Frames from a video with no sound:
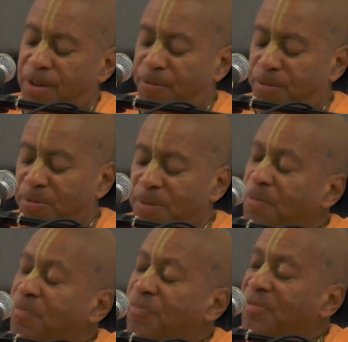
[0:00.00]
of,
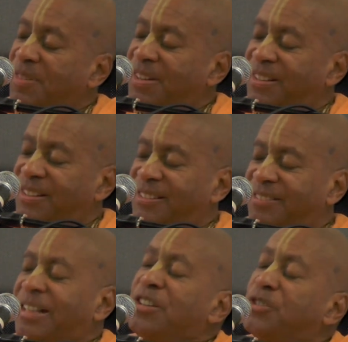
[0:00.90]

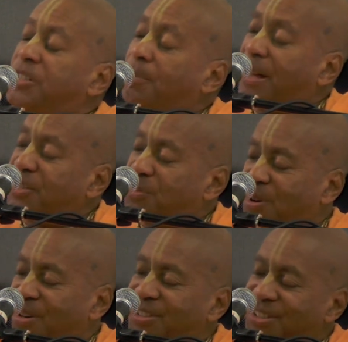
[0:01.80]
they use the
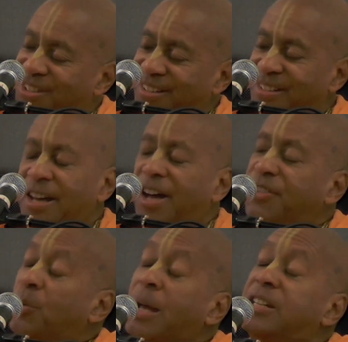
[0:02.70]
buzzwords,
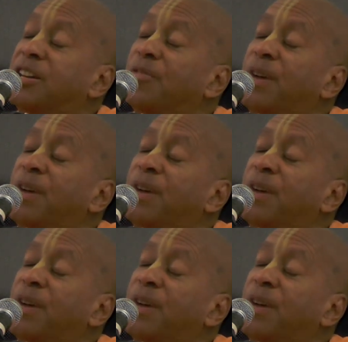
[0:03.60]
Advaita